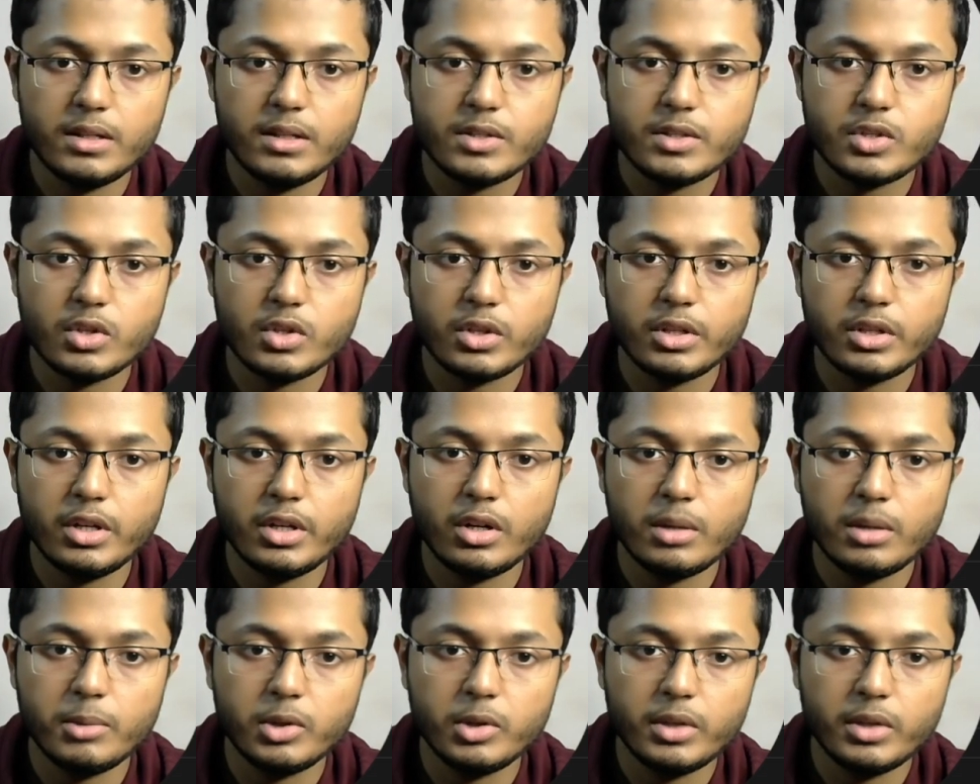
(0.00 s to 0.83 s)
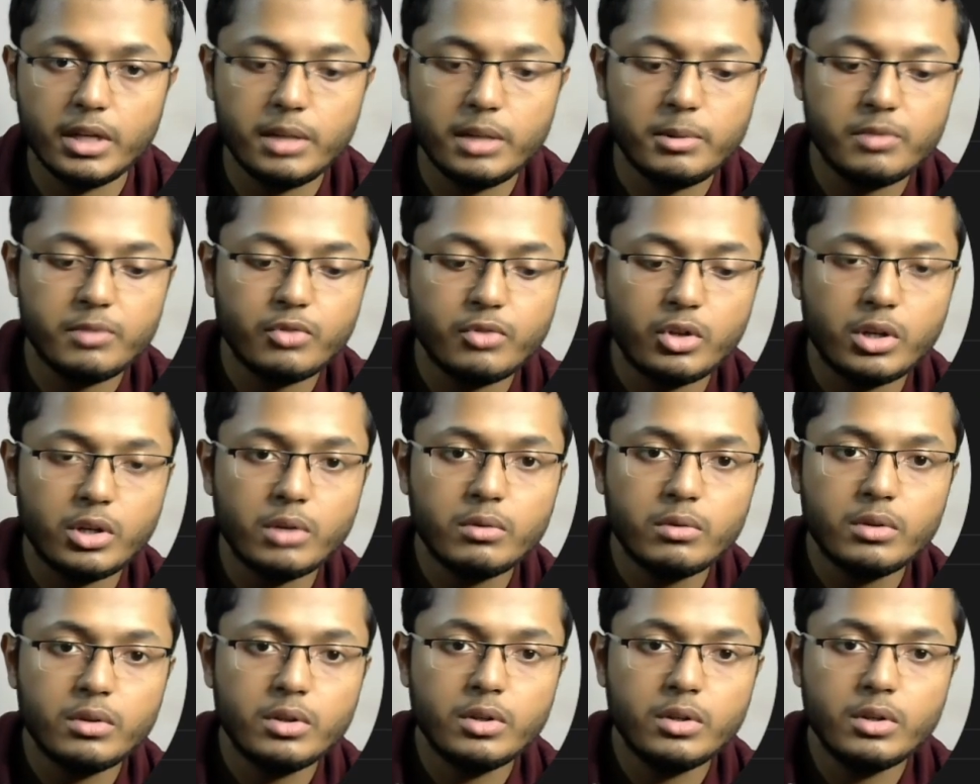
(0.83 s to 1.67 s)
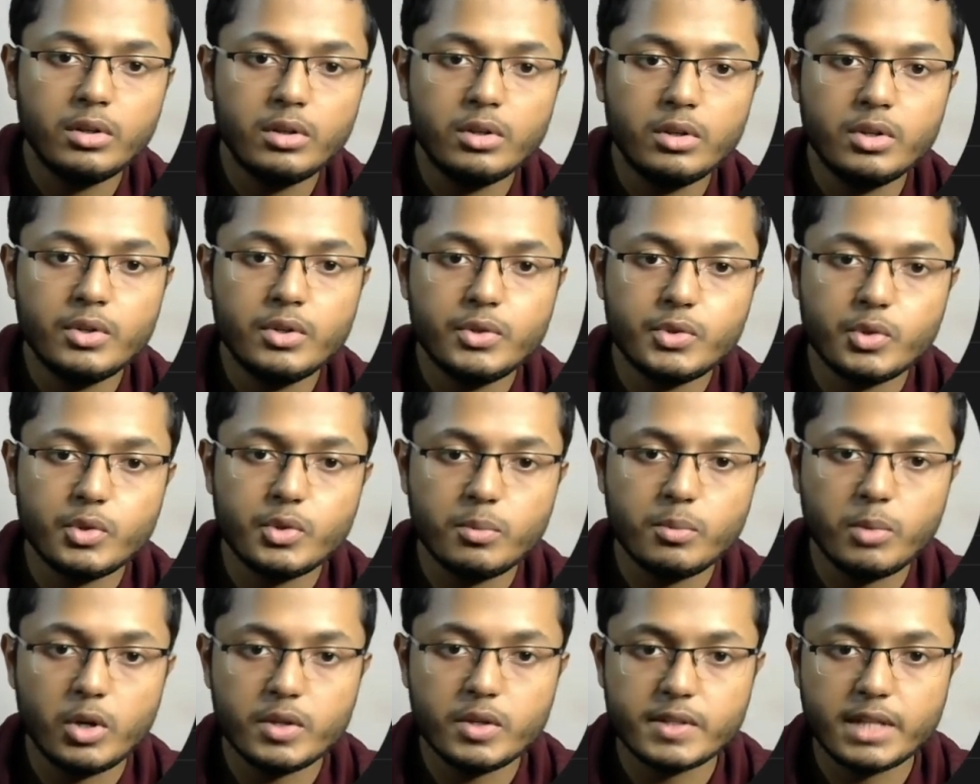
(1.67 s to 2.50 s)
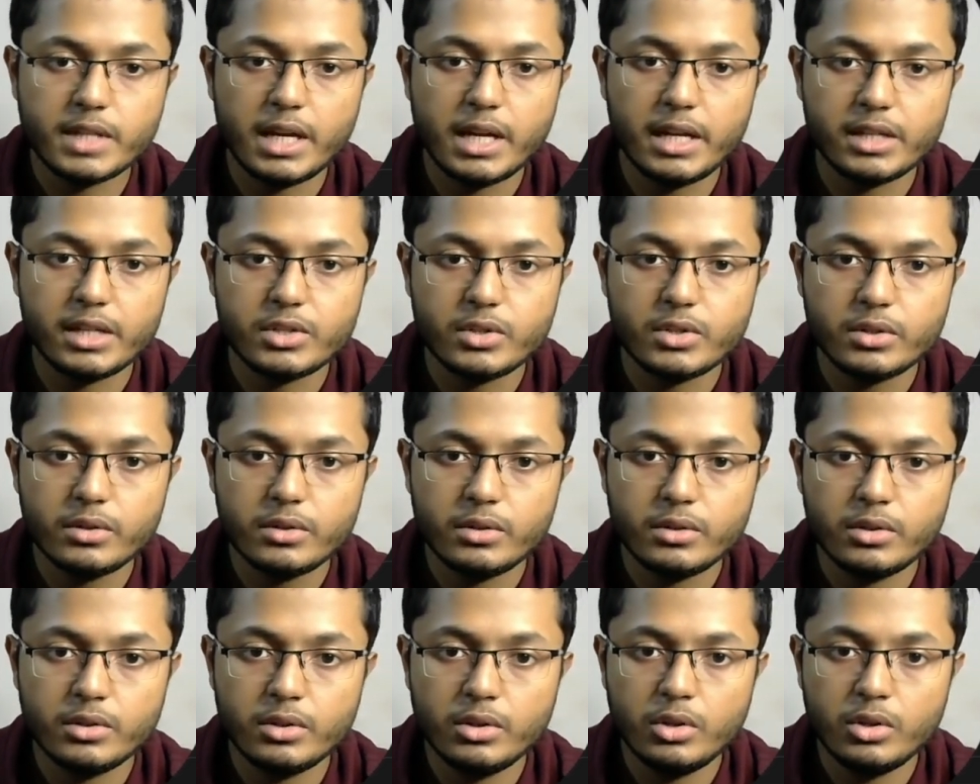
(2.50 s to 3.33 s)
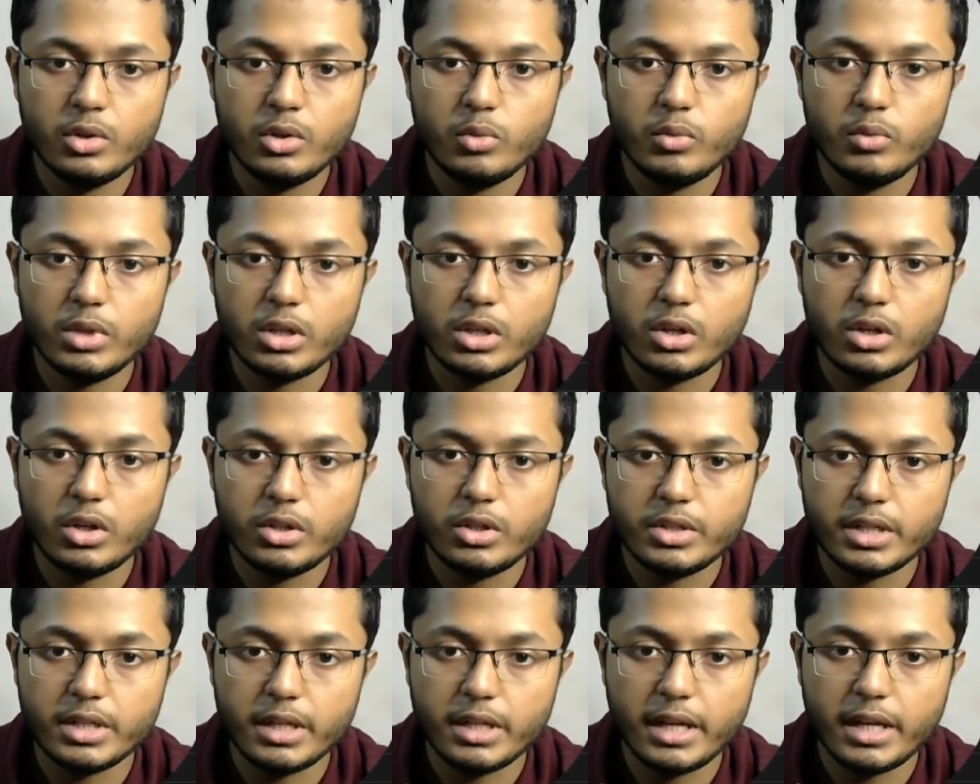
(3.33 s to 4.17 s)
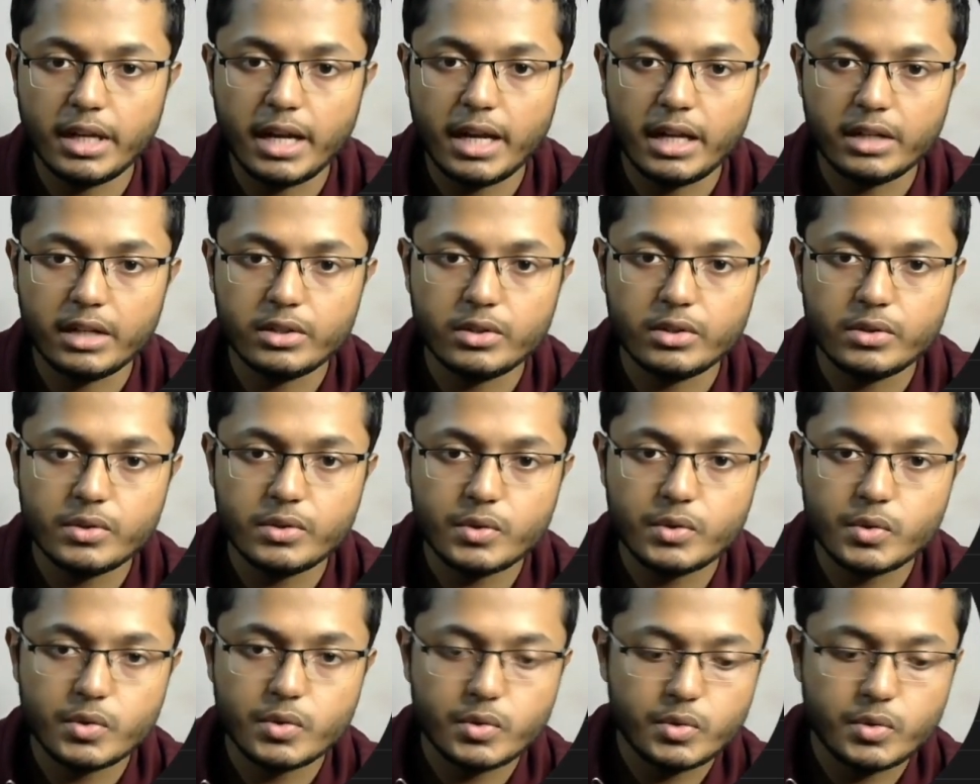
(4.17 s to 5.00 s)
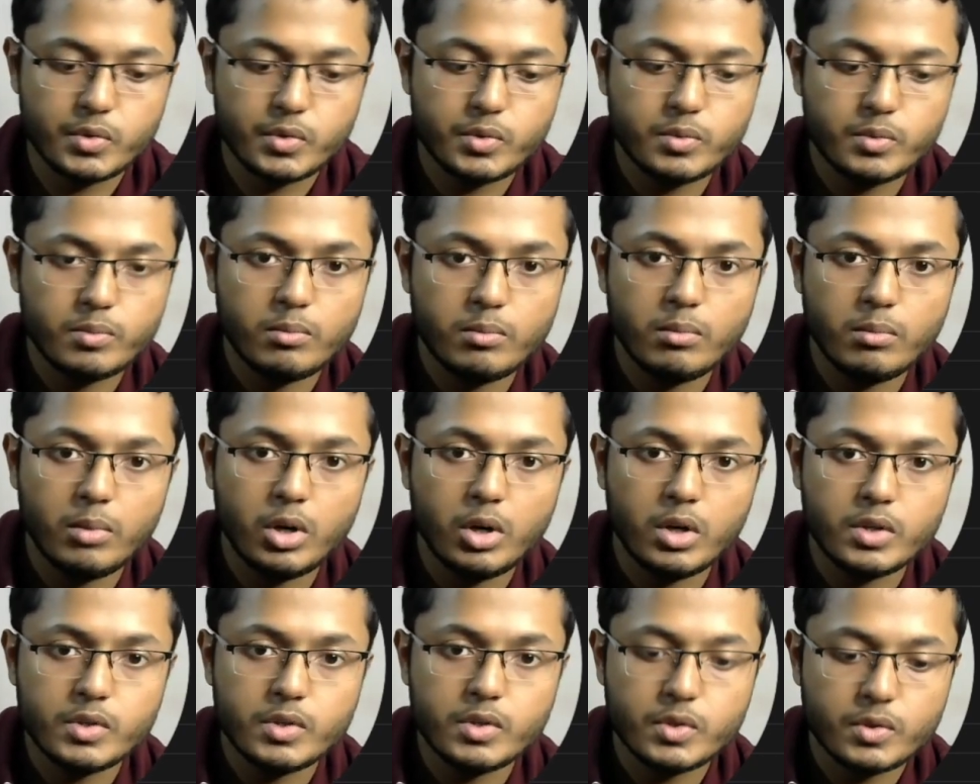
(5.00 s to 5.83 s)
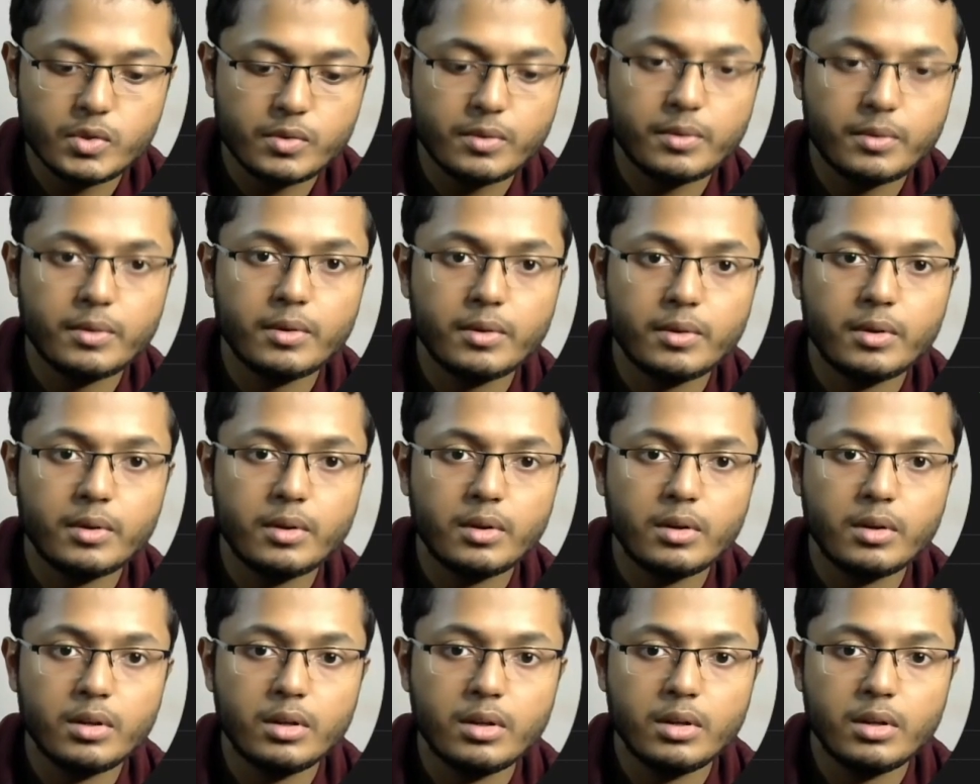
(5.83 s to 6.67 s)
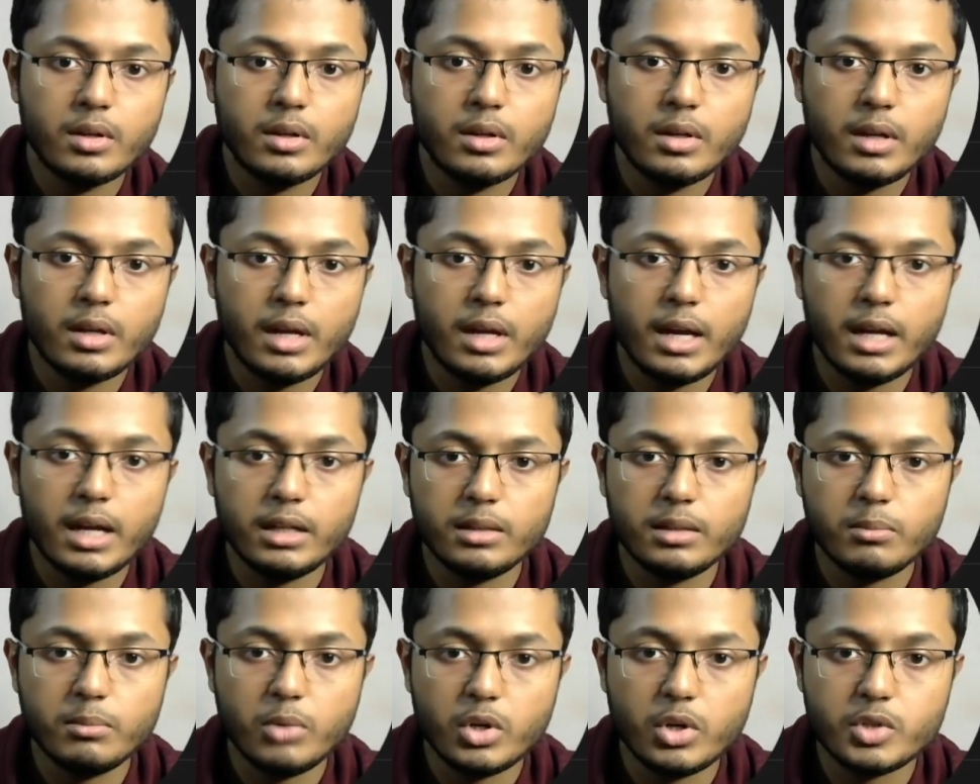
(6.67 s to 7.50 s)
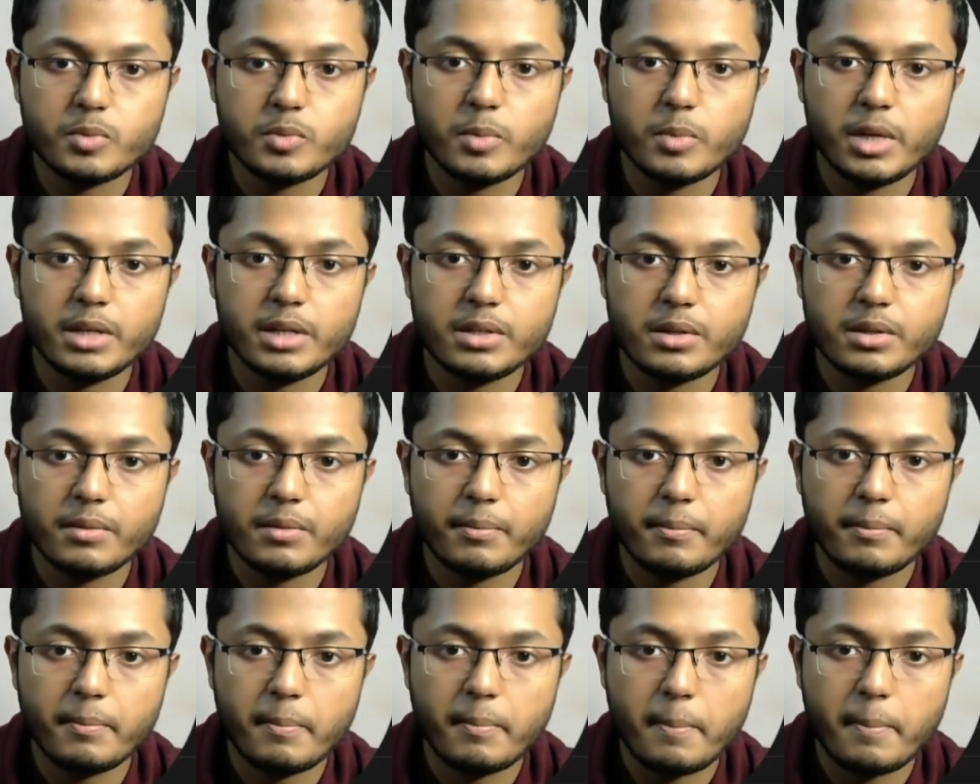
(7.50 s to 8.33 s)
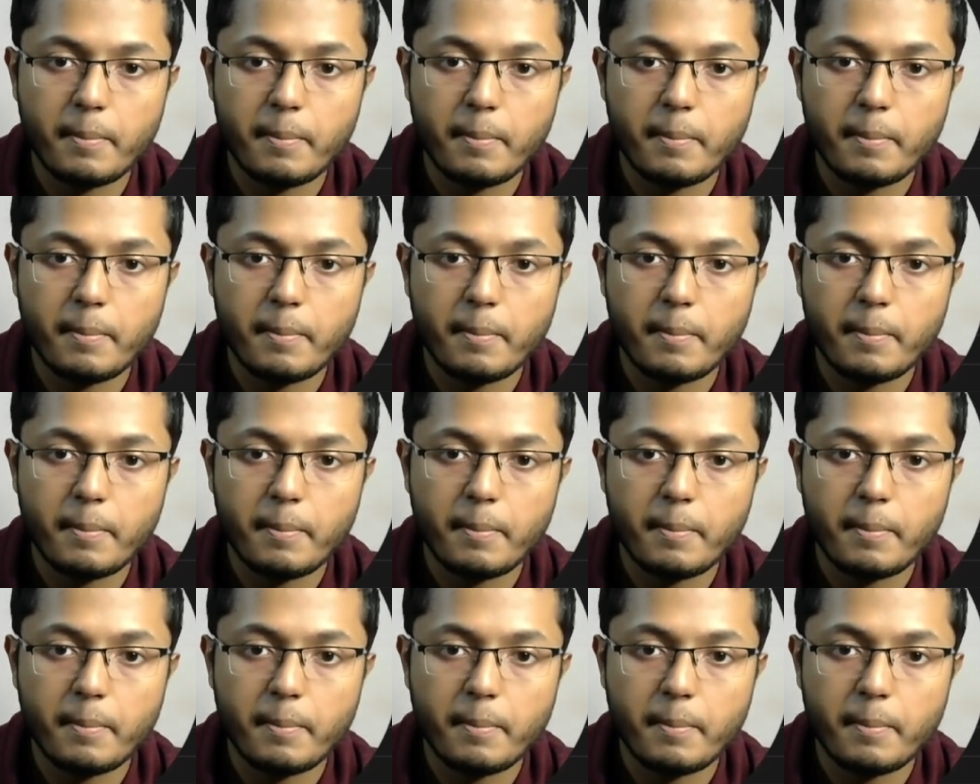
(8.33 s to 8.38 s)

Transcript: Let's not care about the enemy for now. So boss character will contain characters boss and the boss sprite.